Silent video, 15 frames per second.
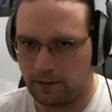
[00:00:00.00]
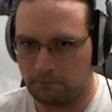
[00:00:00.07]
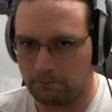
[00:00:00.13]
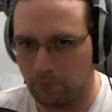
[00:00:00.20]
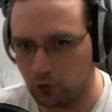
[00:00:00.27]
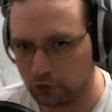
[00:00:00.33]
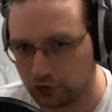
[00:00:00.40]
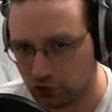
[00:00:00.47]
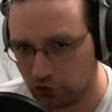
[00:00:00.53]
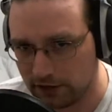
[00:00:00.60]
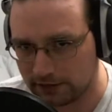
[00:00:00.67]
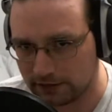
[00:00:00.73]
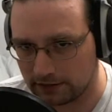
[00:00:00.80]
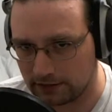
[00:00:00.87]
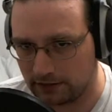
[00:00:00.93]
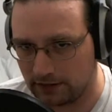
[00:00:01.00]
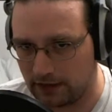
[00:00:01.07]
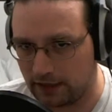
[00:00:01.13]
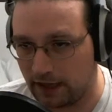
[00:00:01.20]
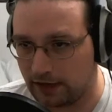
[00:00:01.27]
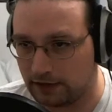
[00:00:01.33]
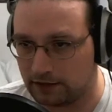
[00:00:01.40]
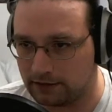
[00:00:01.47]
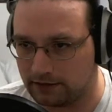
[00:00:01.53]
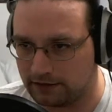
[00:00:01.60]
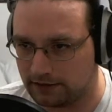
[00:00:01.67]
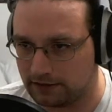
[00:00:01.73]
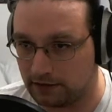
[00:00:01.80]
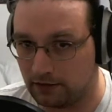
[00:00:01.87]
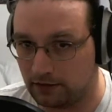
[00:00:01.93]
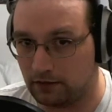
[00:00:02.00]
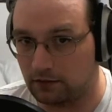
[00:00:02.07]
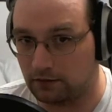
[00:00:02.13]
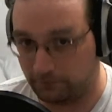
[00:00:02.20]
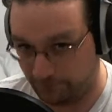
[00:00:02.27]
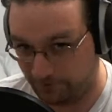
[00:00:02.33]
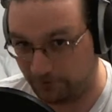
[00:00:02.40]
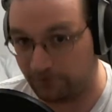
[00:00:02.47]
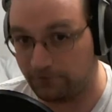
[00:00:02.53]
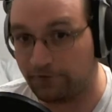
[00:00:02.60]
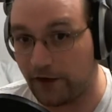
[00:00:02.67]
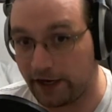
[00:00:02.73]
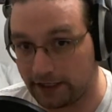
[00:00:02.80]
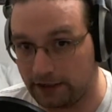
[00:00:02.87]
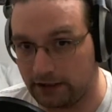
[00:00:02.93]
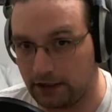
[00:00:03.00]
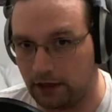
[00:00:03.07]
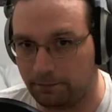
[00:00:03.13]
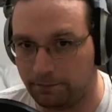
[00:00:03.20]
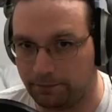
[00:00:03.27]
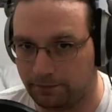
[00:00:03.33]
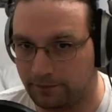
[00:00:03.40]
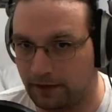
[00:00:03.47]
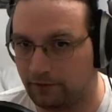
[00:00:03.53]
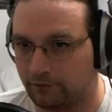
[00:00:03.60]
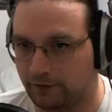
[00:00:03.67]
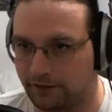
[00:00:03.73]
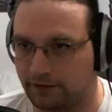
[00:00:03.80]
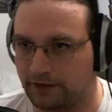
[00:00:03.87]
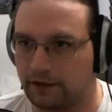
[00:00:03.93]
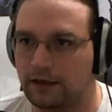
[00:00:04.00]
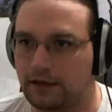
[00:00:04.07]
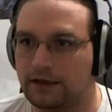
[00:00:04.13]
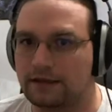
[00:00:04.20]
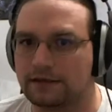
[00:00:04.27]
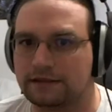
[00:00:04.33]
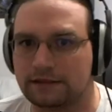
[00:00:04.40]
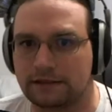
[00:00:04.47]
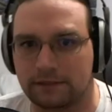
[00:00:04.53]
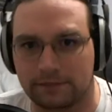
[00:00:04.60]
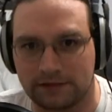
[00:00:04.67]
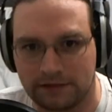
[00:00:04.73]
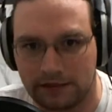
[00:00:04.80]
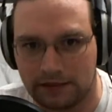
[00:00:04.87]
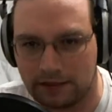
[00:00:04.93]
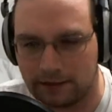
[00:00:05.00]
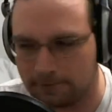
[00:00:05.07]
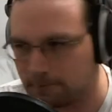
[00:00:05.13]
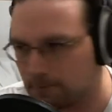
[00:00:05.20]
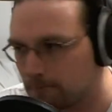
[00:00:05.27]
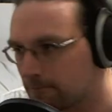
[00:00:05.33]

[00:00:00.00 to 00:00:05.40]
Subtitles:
Most recently, and still fucking up everything, is SimCity.